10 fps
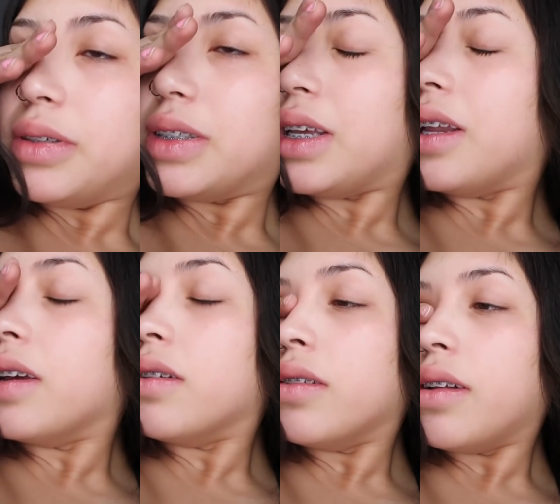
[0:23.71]
but
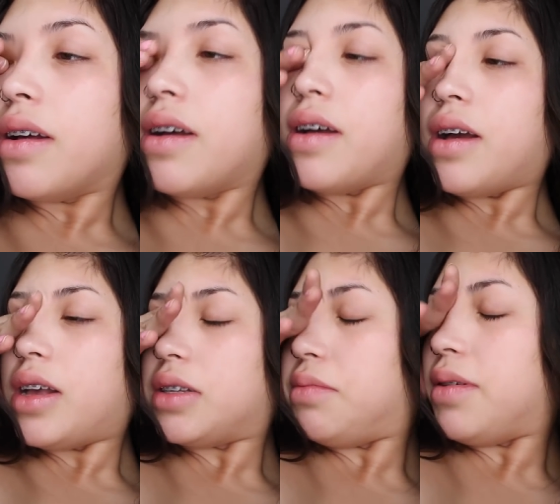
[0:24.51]
Daniel
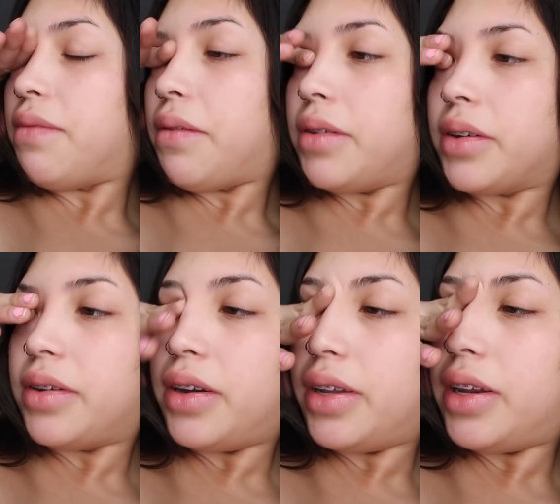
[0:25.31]
asked me if I want to go
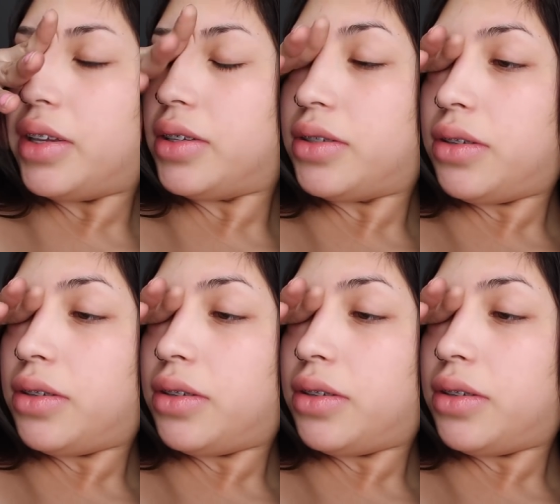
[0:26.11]
to Denny's,